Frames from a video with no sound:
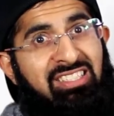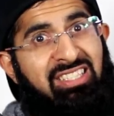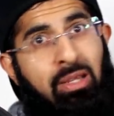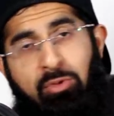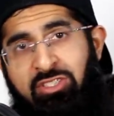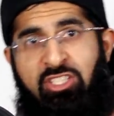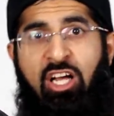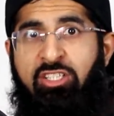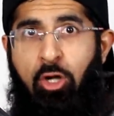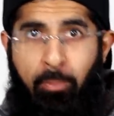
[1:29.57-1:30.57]
It's the same with
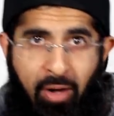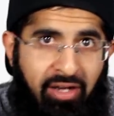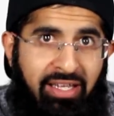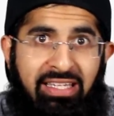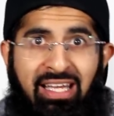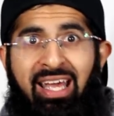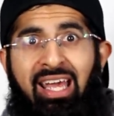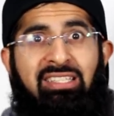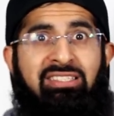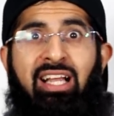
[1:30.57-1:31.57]
Sadio Mane.
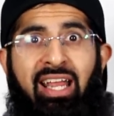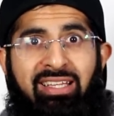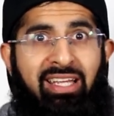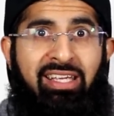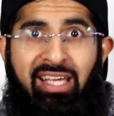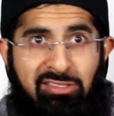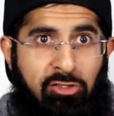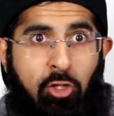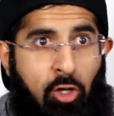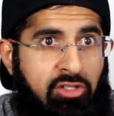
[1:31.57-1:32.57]
It's clear that he
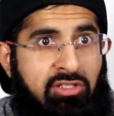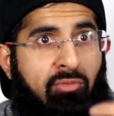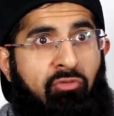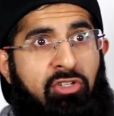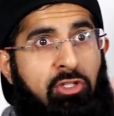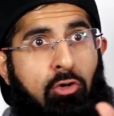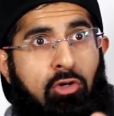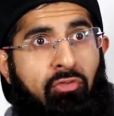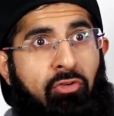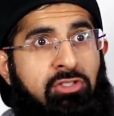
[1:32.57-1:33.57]
hasn't got some
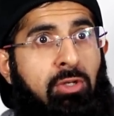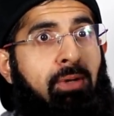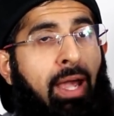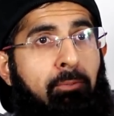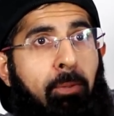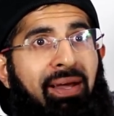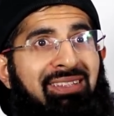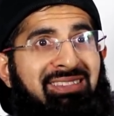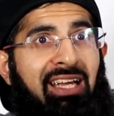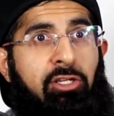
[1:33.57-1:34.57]
photographer or some
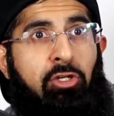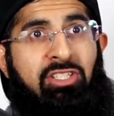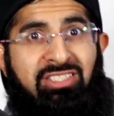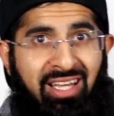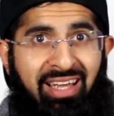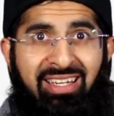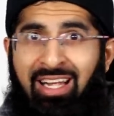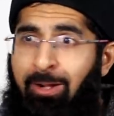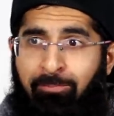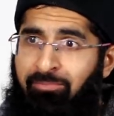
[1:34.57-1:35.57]
cameraman standing on the side.
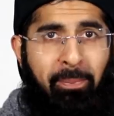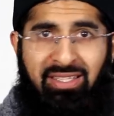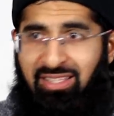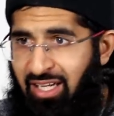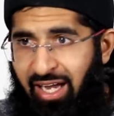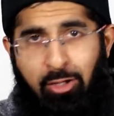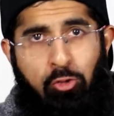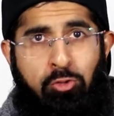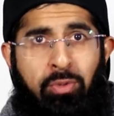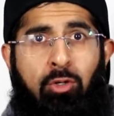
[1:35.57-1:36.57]
I mean, the guy
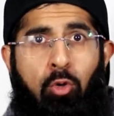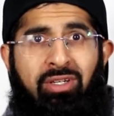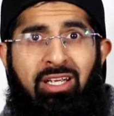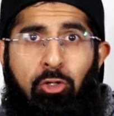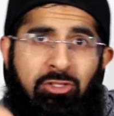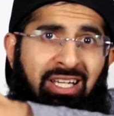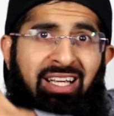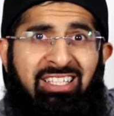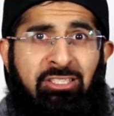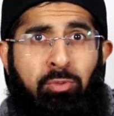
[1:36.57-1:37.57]
who's recording looks
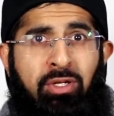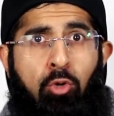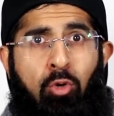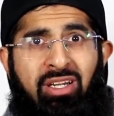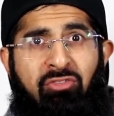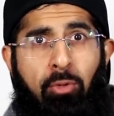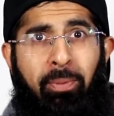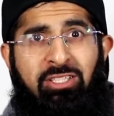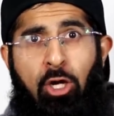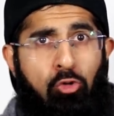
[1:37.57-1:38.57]
like he's recording from
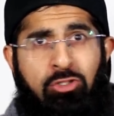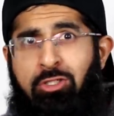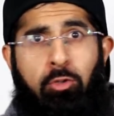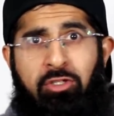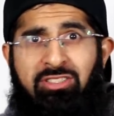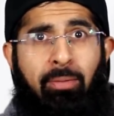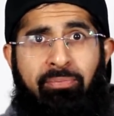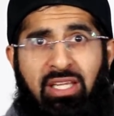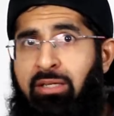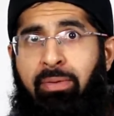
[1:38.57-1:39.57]
a toaster or
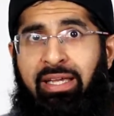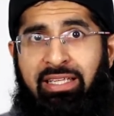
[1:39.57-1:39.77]
something